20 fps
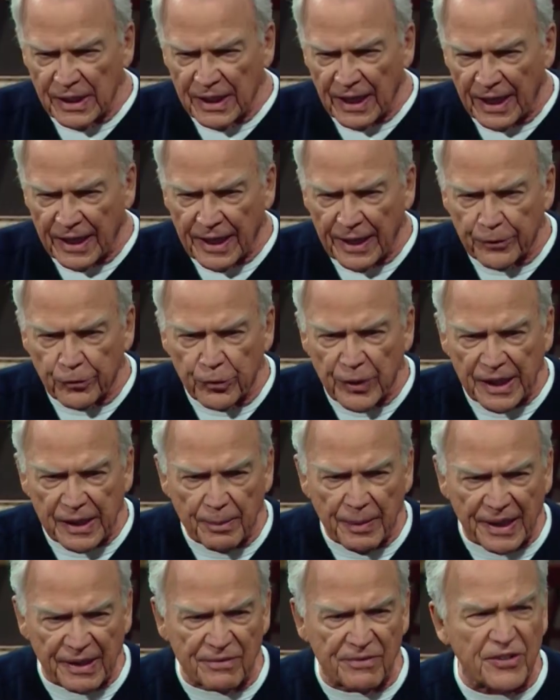I had read
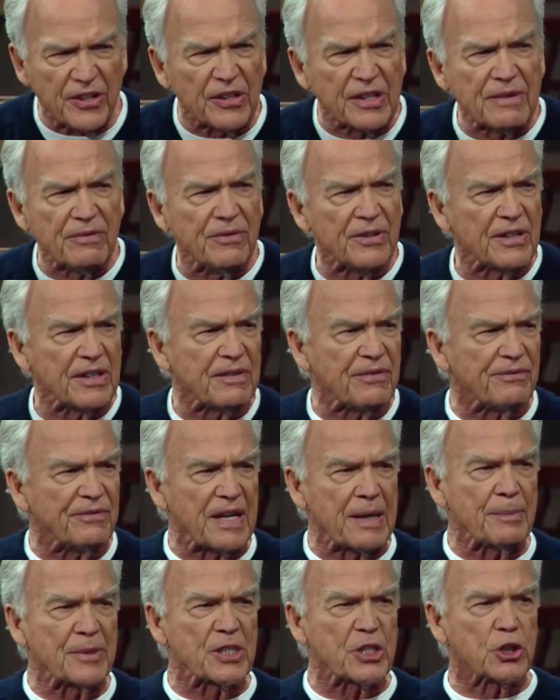about a very, very
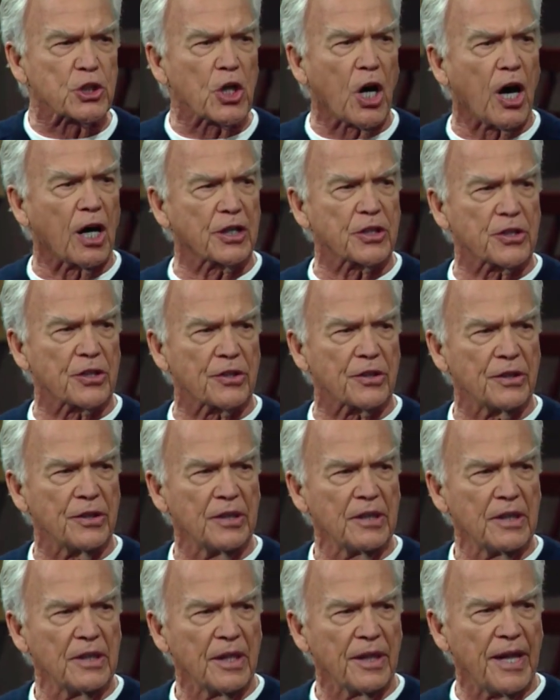famous doctor
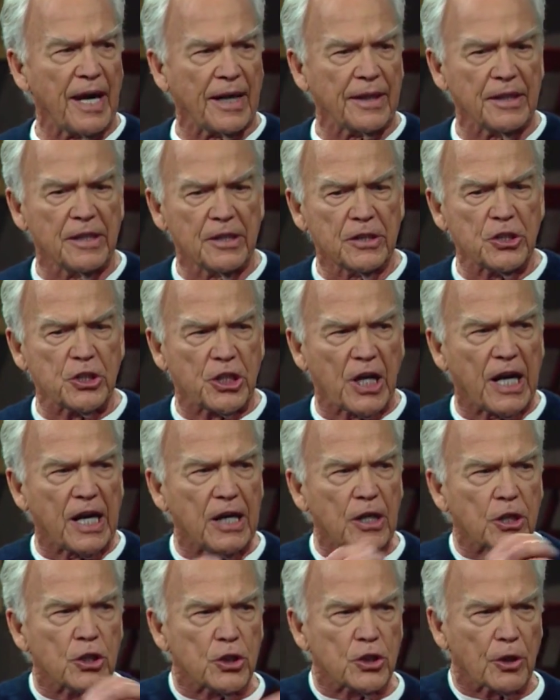that
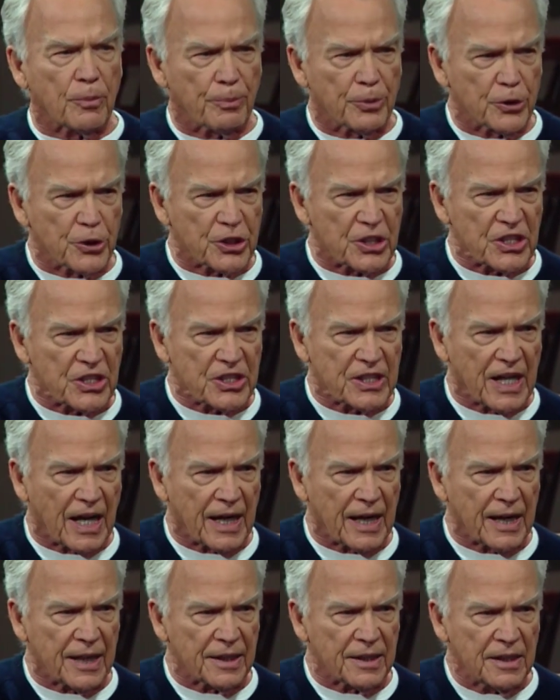changed a person's
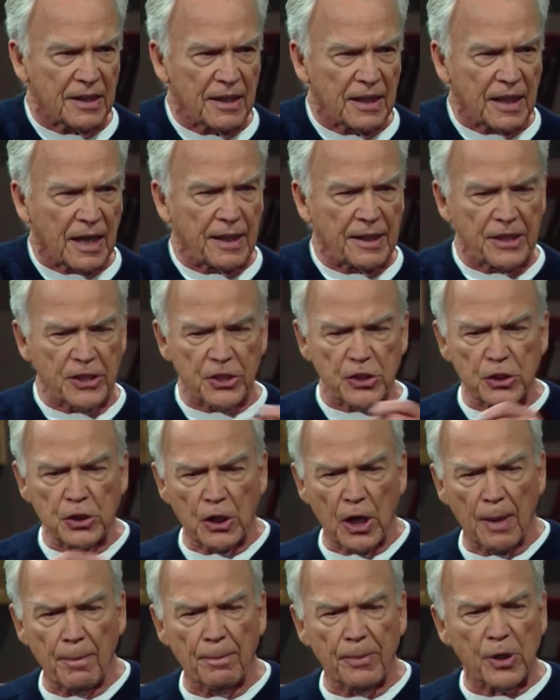diet. And his
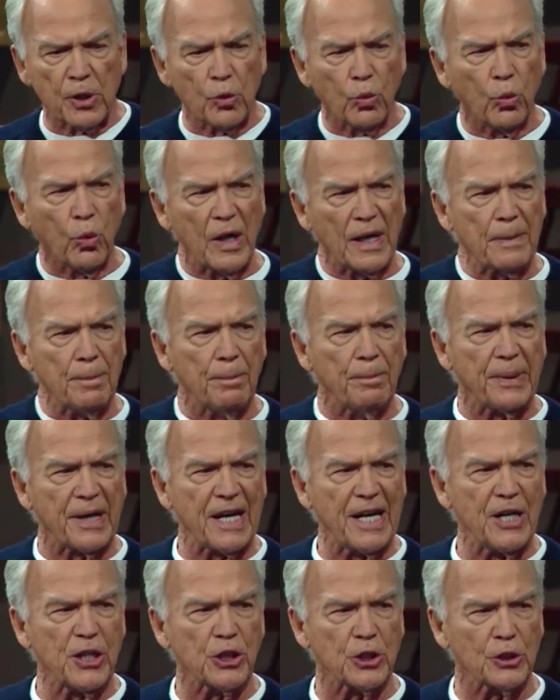number one
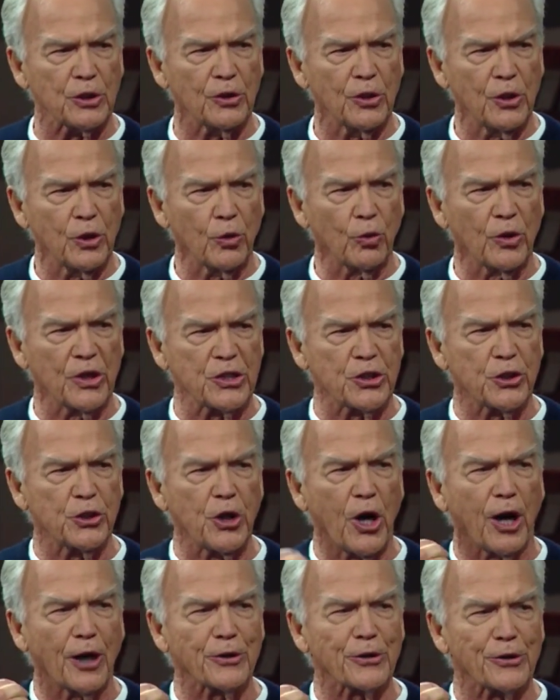patient was
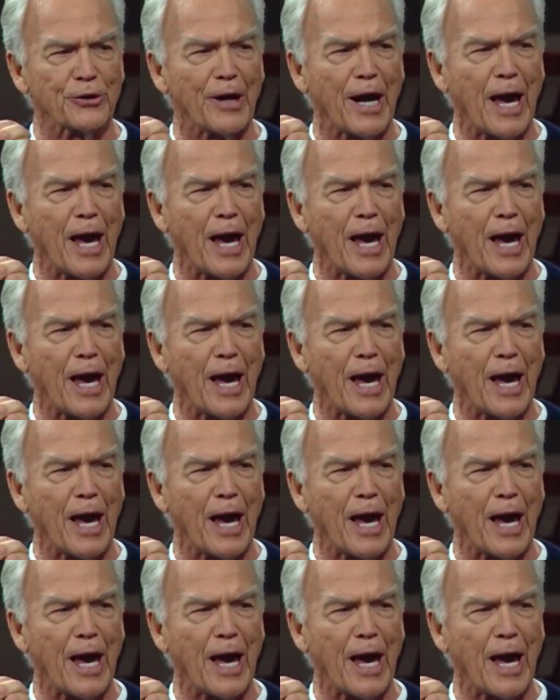Dr.